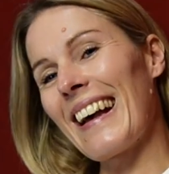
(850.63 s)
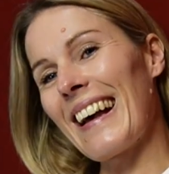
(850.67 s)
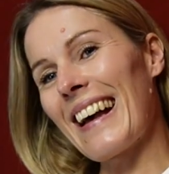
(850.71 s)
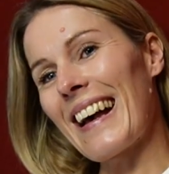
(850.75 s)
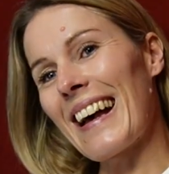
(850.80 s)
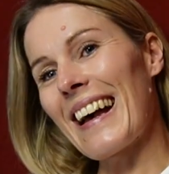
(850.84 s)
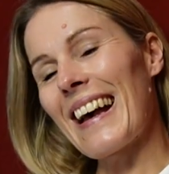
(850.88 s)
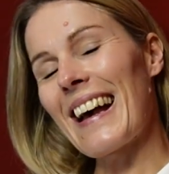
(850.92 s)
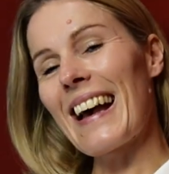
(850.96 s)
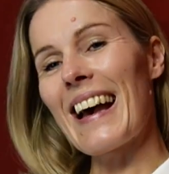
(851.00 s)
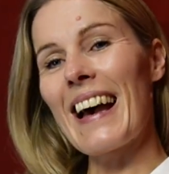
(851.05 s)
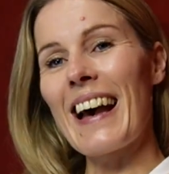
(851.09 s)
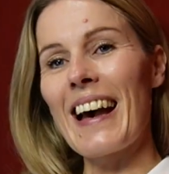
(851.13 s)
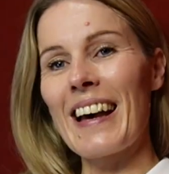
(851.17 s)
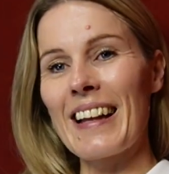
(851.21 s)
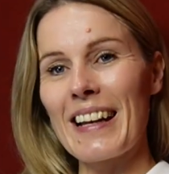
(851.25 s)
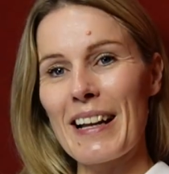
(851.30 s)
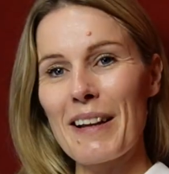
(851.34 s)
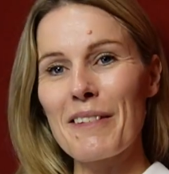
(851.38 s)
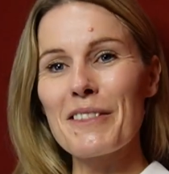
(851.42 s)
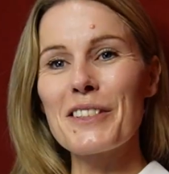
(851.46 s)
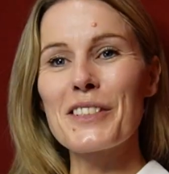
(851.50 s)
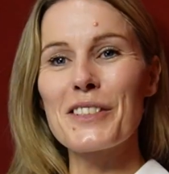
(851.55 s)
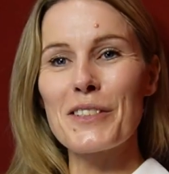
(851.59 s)
And
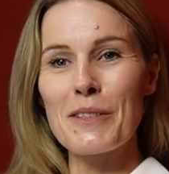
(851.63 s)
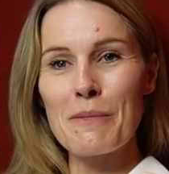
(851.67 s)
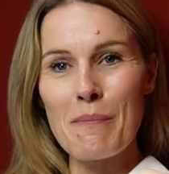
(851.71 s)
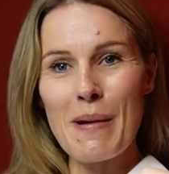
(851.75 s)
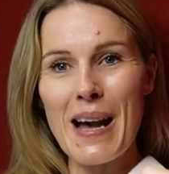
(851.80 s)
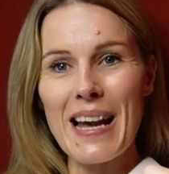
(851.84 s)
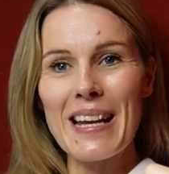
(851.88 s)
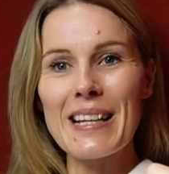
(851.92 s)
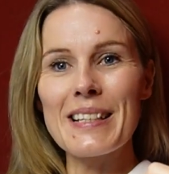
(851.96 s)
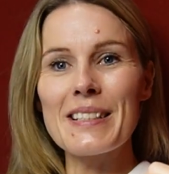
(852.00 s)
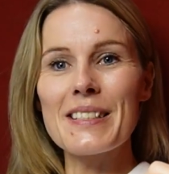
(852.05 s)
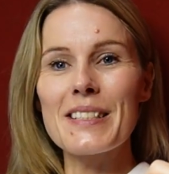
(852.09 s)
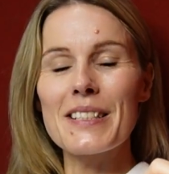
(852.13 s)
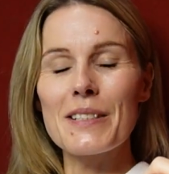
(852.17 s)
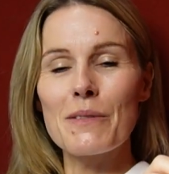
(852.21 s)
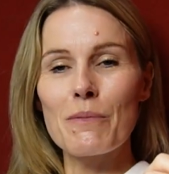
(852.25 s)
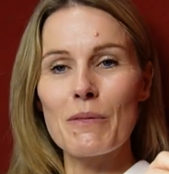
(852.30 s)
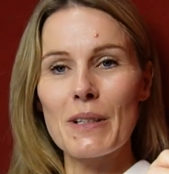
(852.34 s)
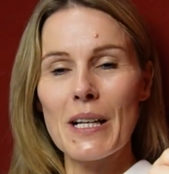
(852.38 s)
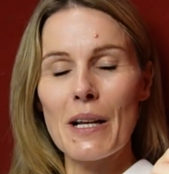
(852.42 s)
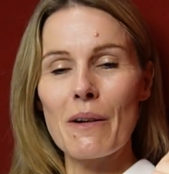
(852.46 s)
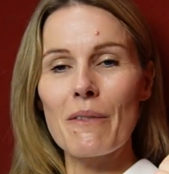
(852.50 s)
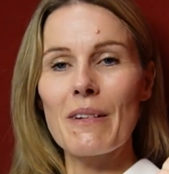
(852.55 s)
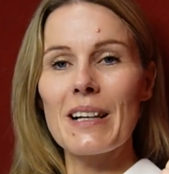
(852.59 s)
I was reminded
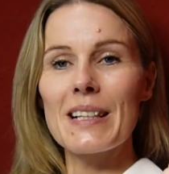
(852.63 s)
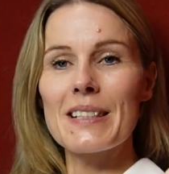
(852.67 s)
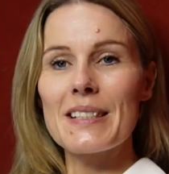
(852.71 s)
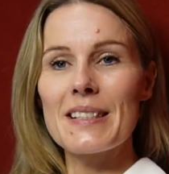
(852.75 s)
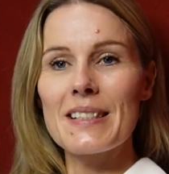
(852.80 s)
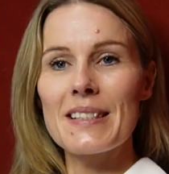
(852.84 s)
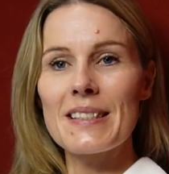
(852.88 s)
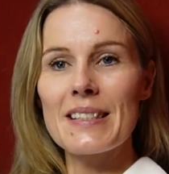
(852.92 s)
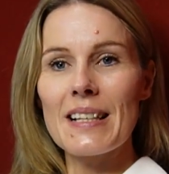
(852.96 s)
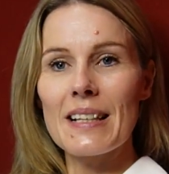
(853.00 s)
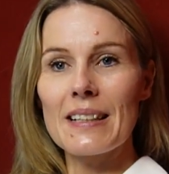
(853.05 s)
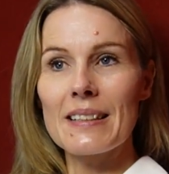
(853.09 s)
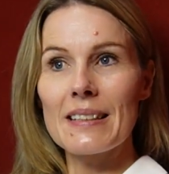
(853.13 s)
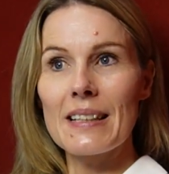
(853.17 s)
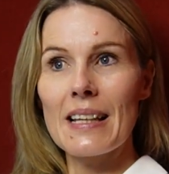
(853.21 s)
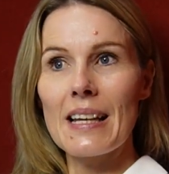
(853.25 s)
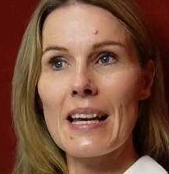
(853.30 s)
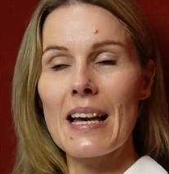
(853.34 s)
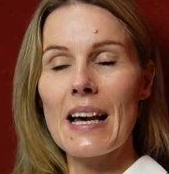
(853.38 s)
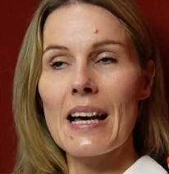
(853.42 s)
when I went to Sydney,